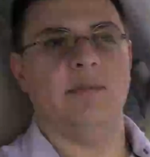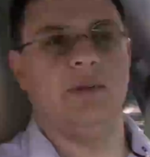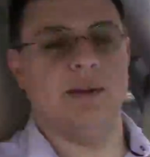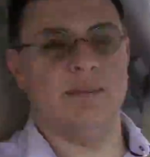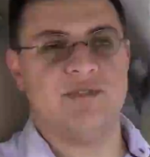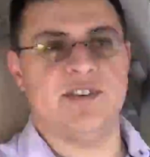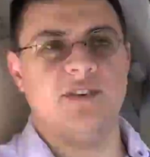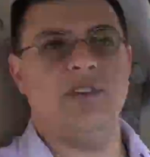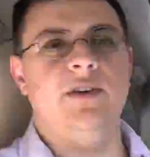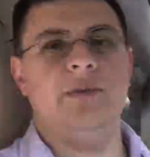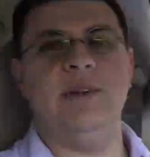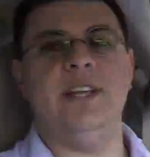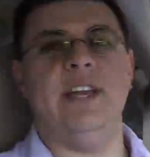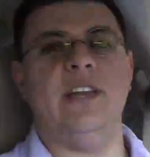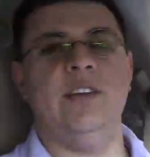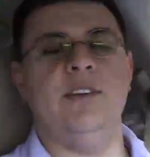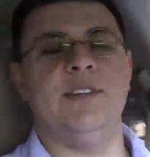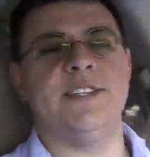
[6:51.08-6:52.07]
Well, I'm sure you would
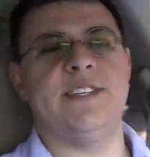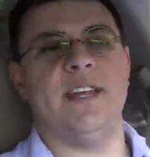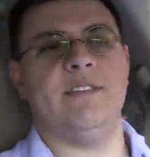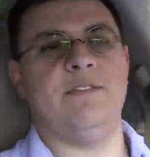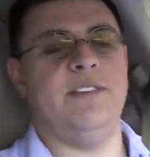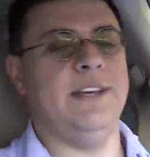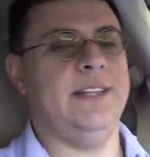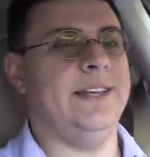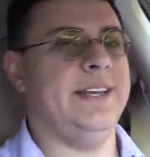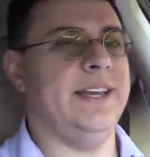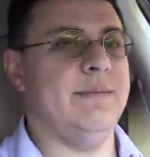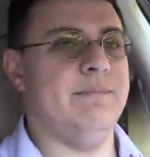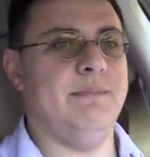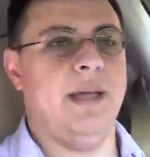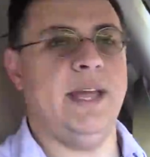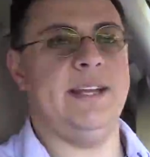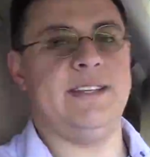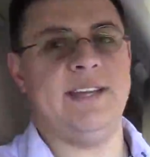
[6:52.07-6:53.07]
get used to that feeling. It
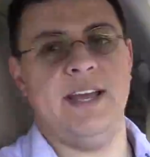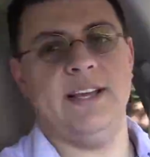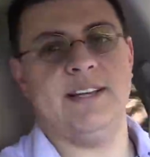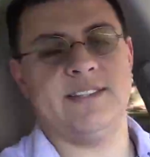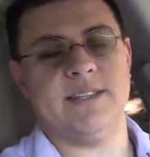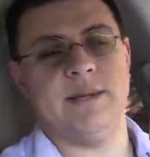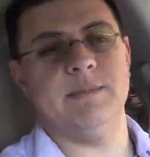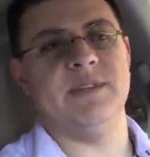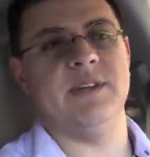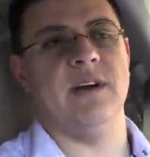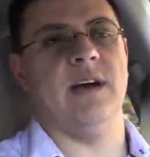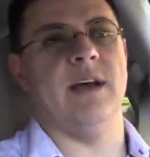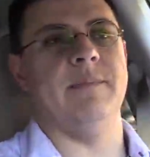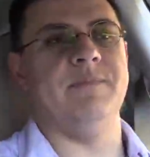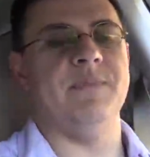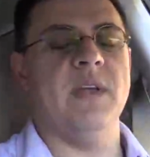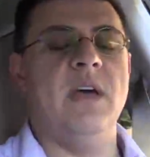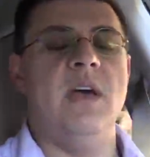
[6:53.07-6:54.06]
may take some time.